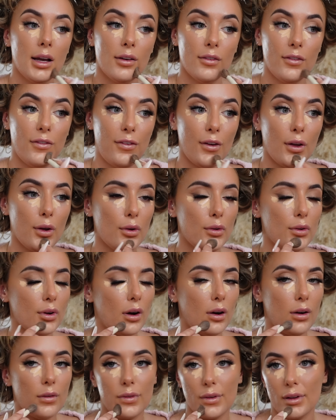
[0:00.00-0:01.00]
Food
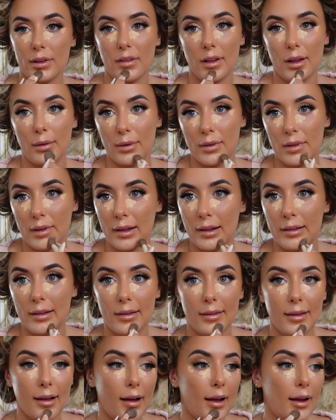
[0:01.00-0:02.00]
obviously was
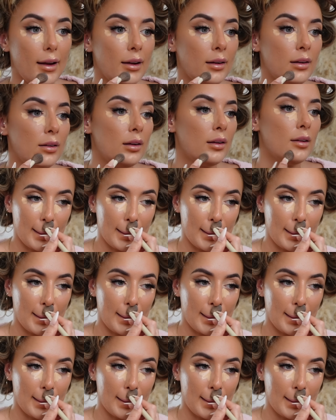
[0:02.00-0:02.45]
insane.